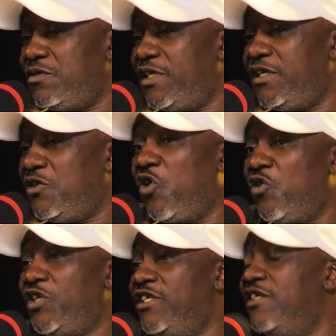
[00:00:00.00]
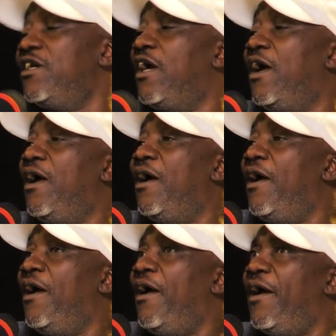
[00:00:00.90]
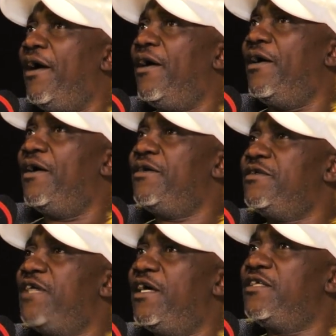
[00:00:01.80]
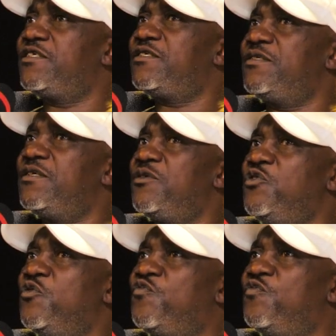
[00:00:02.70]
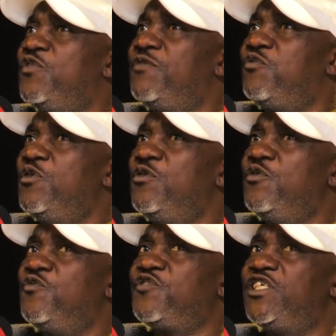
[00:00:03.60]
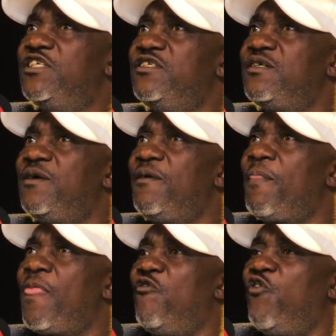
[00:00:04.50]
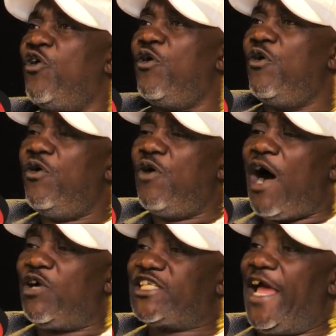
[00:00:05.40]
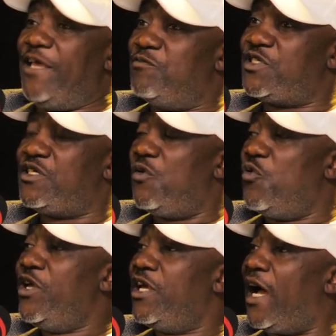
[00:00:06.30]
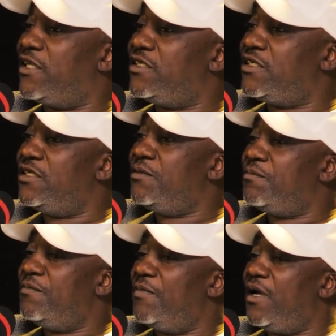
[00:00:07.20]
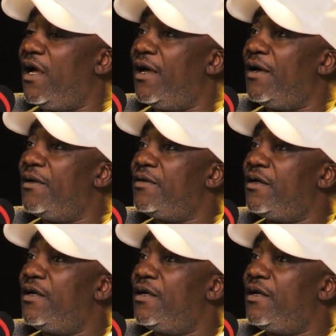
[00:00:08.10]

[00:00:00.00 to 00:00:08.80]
the local league. Yes, if you've seen, for our times, we had our